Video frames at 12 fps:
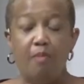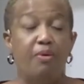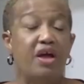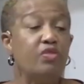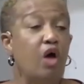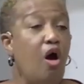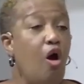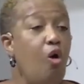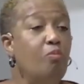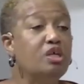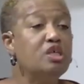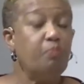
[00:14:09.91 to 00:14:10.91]
bring the
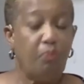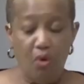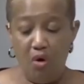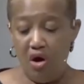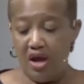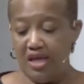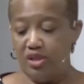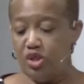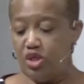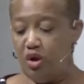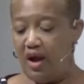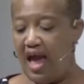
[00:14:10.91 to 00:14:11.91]
homeless poor into your